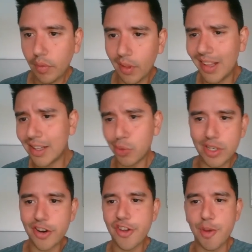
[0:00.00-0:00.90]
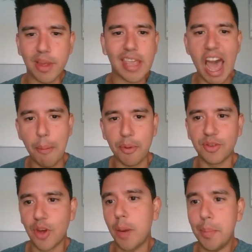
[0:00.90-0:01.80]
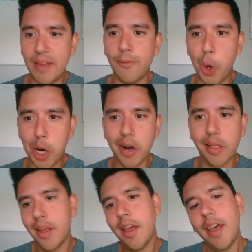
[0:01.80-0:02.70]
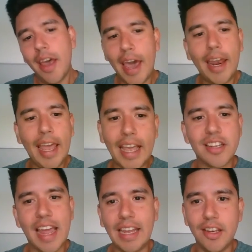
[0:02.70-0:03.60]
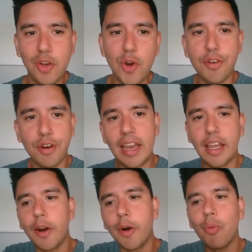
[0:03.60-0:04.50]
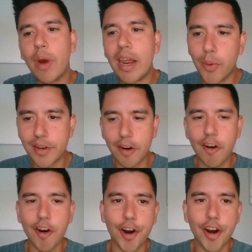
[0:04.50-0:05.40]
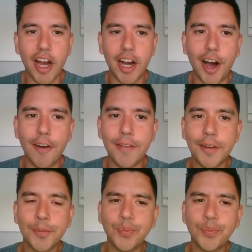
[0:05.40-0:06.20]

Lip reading: And that's what your human capital is going to be worth at age 92 if you're getting a rate of return of